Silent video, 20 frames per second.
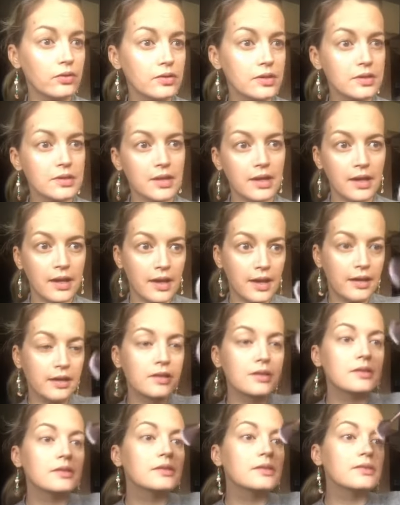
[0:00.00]
because I like
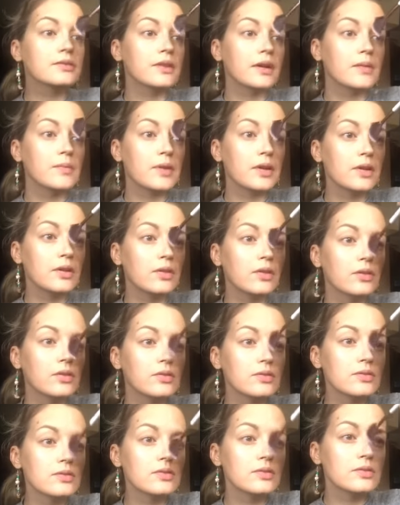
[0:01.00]
to define my
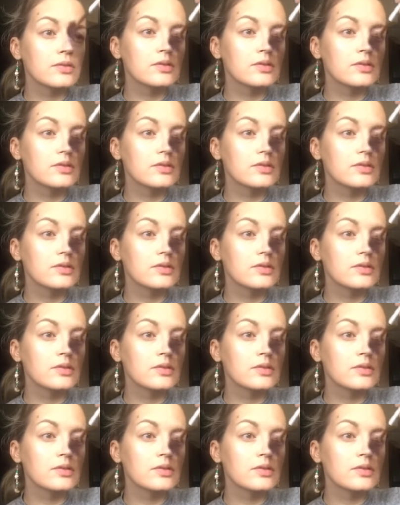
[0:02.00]
nose.